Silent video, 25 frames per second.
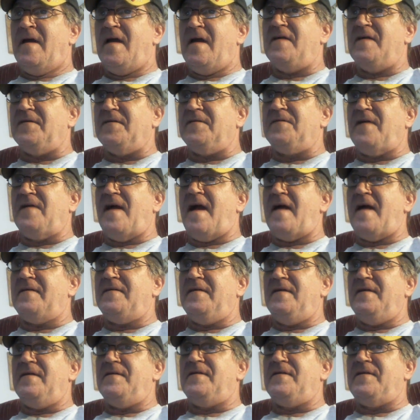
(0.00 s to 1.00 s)
The
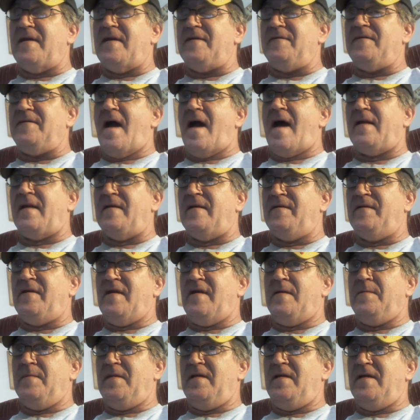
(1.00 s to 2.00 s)
fact is, they've got to
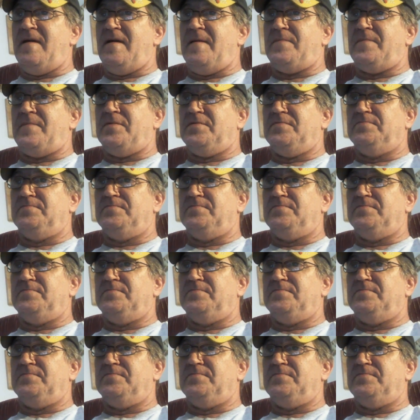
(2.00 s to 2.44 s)
shut me up.